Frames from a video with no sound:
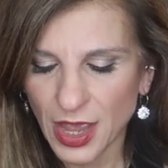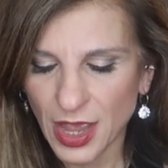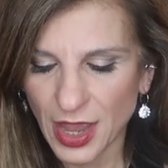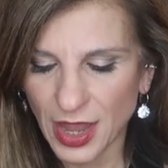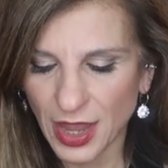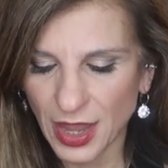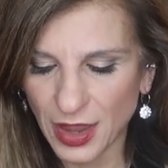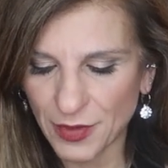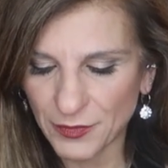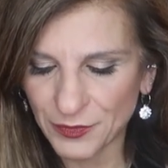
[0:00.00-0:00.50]

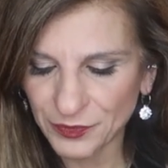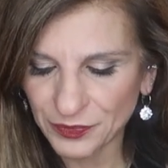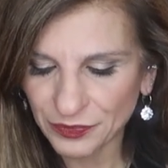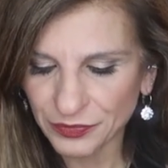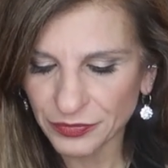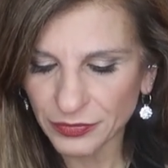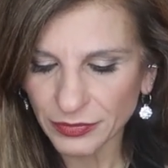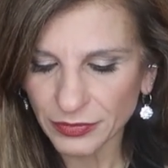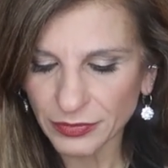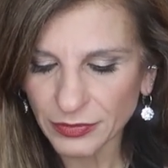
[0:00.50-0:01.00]

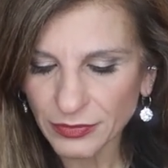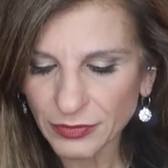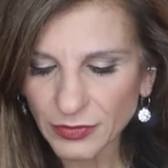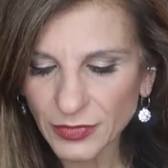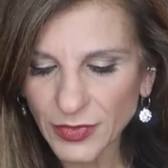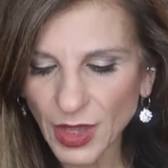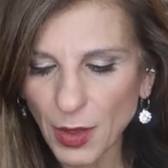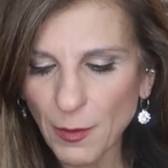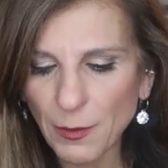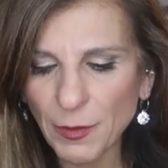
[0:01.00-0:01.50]

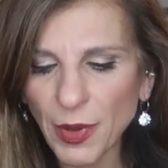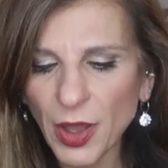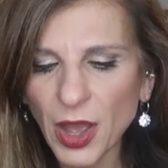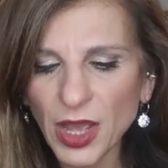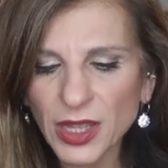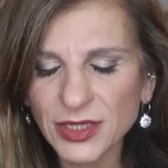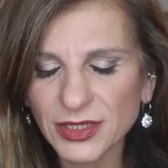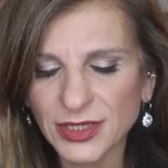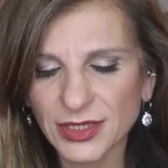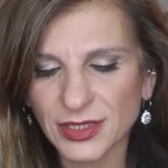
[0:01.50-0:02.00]

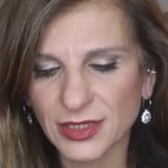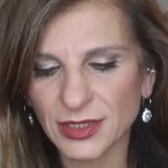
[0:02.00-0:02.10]
But